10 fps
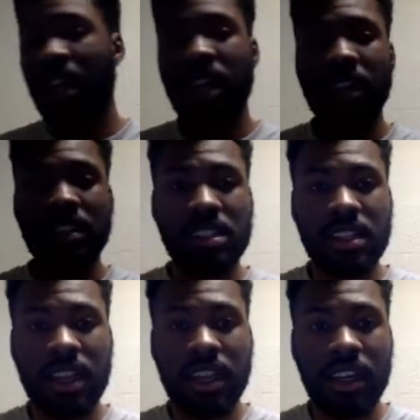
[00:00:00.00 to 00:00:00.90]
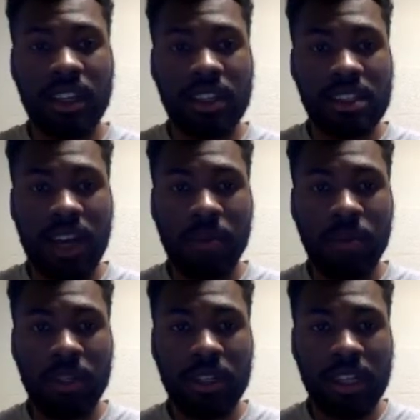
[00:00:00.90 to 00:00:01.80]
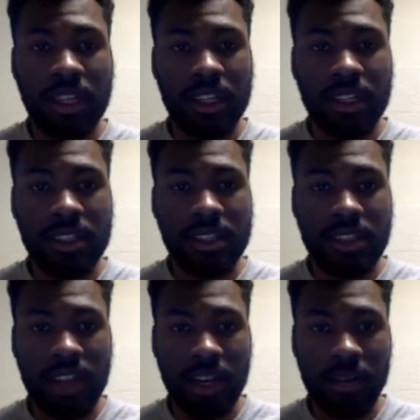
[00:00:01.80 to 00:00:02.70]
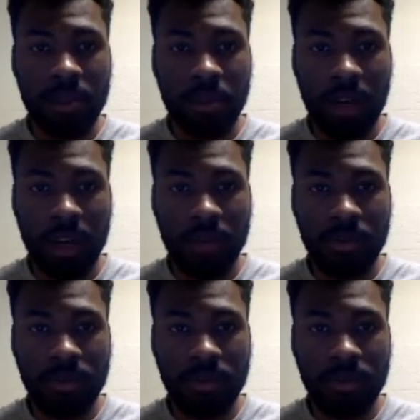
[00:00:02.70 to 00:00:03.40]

Let's just say the top one is the mom,